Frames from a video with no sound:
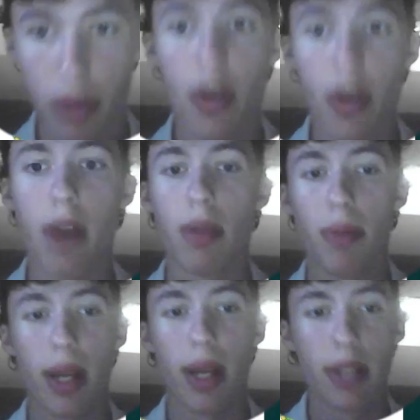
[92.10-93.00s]
Talking about the
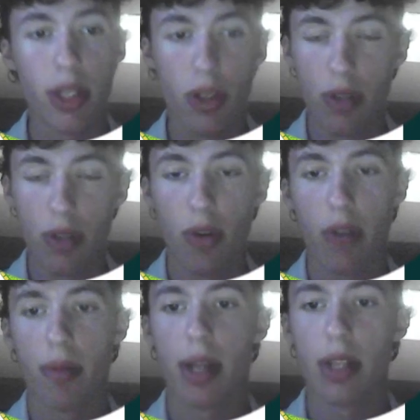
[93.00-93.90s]
plant tissue, there's 4
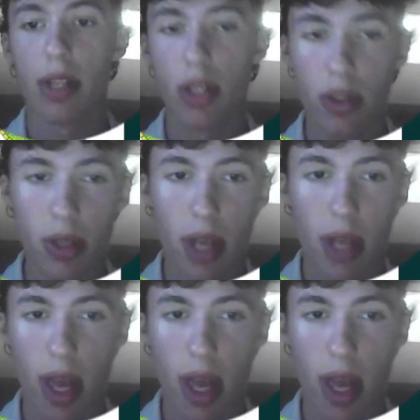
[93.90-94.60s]
different plant tissues: